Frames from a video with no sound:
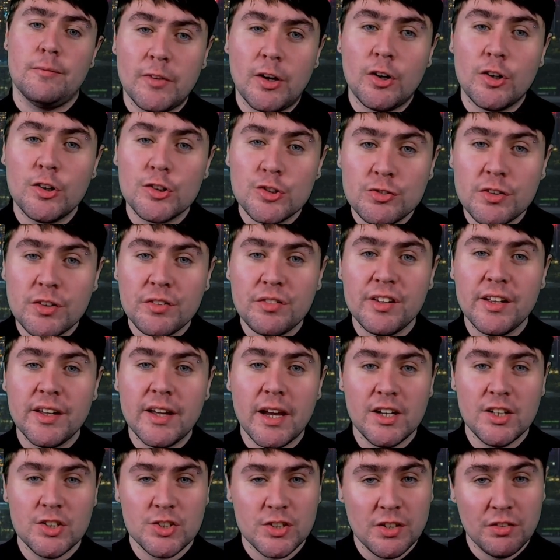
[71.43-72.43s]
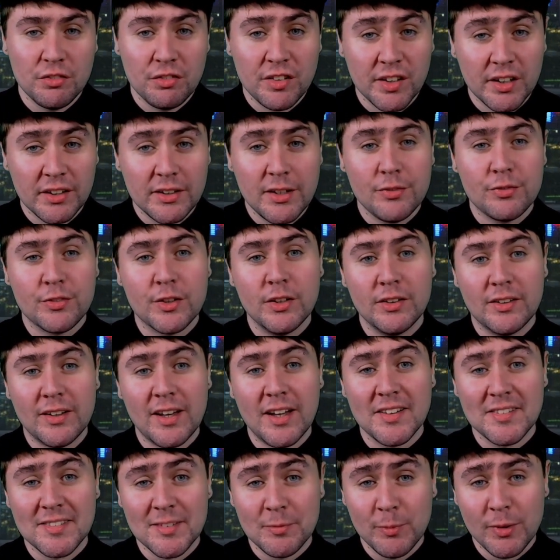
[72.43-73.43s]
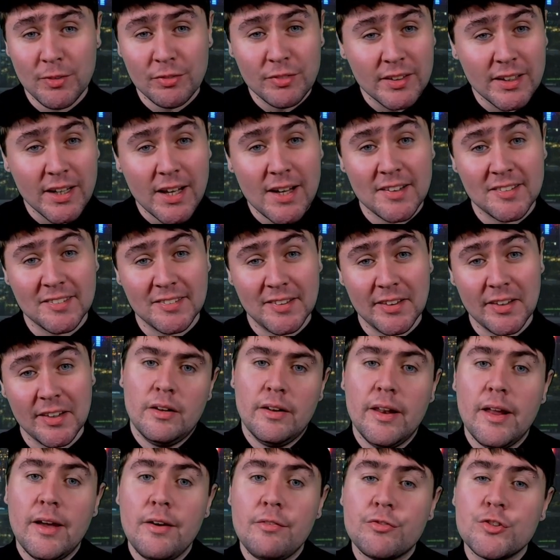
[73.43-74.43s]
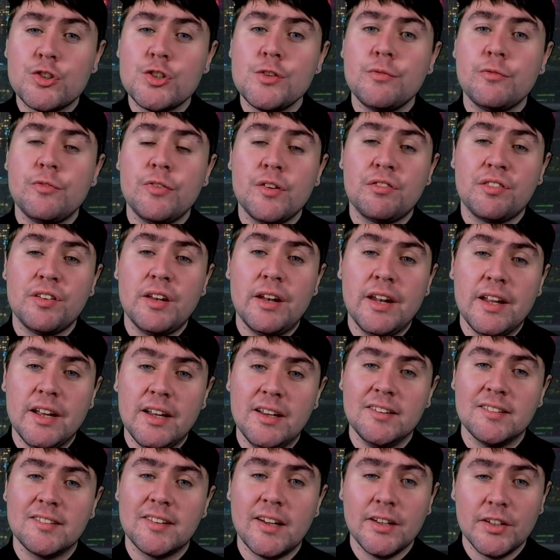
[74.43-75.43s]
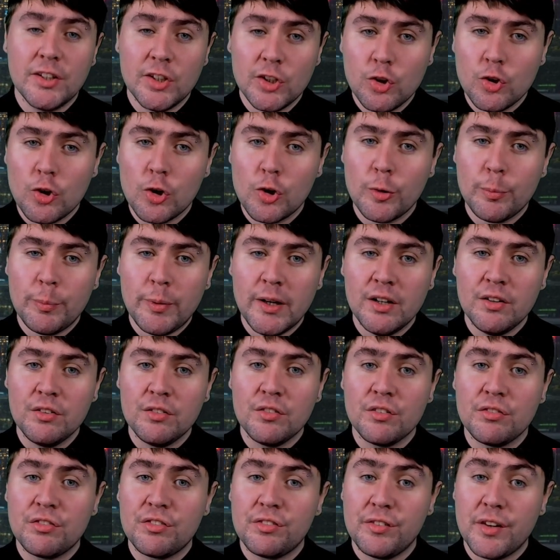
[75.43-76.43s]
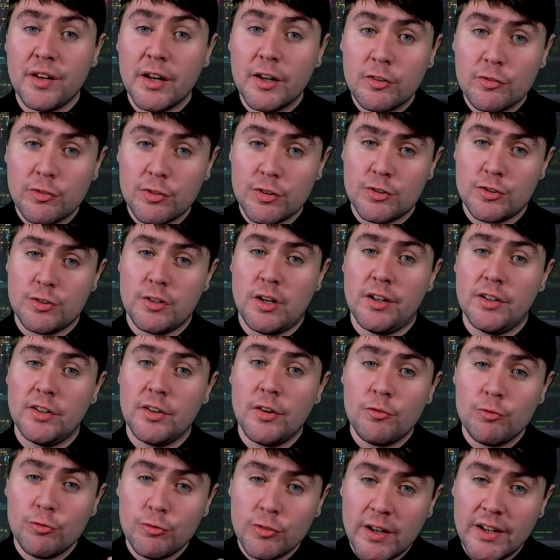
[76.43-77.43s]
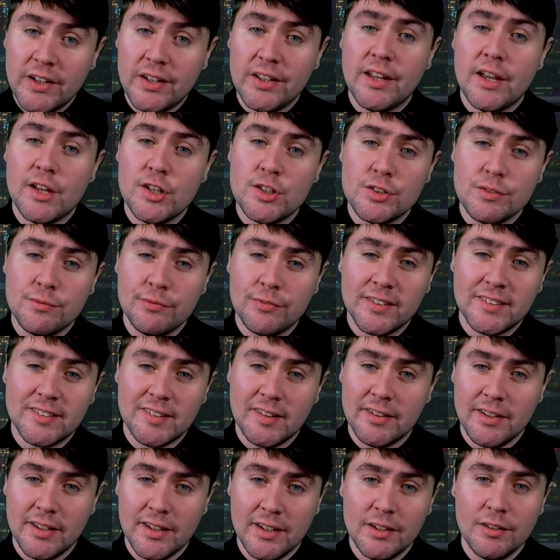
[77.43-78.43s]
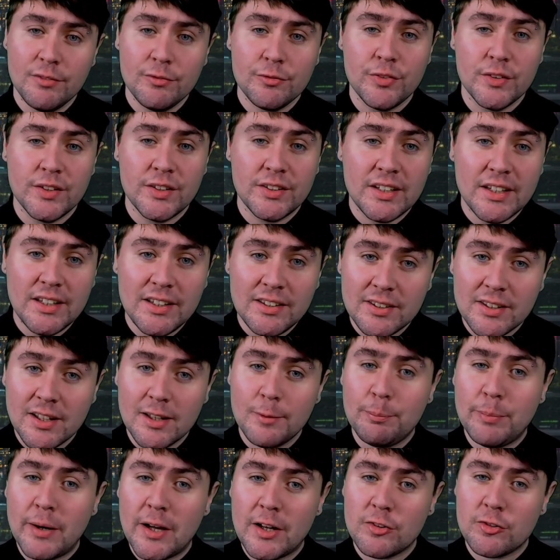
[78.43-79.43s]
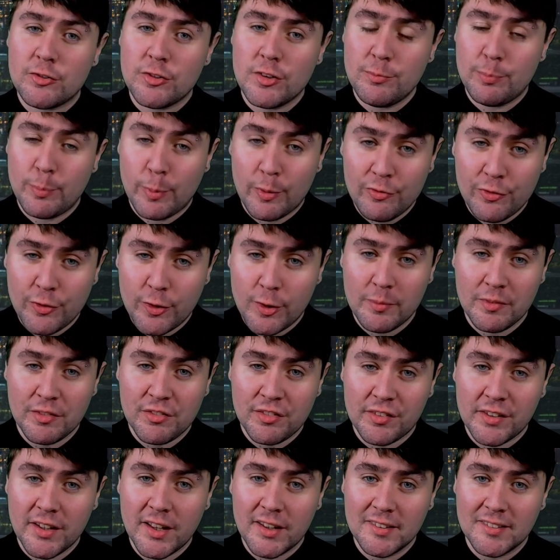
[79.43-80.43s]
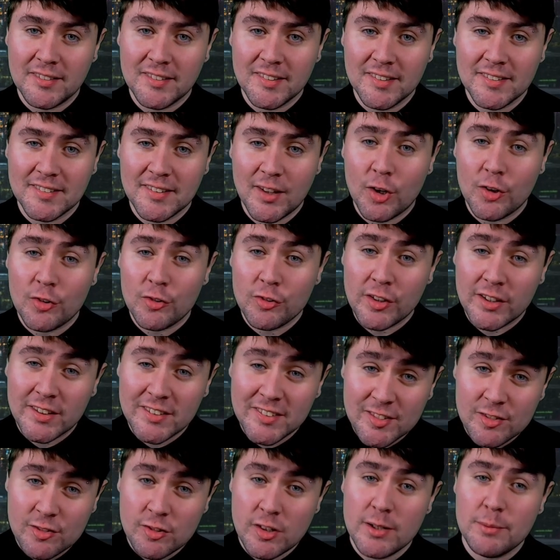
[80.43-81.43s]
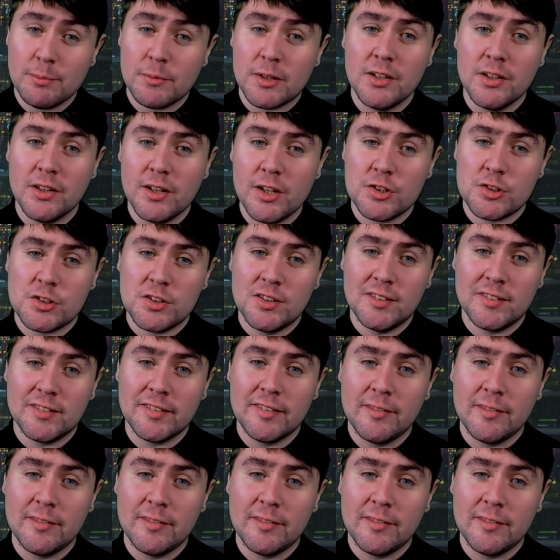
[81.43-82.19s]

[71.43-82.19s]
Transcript: Archer has engaged in significant testing with NASA, leveraging facilities like the European Synchrotron Radiation Facility for detailed battery performance analysis under extreme conditions.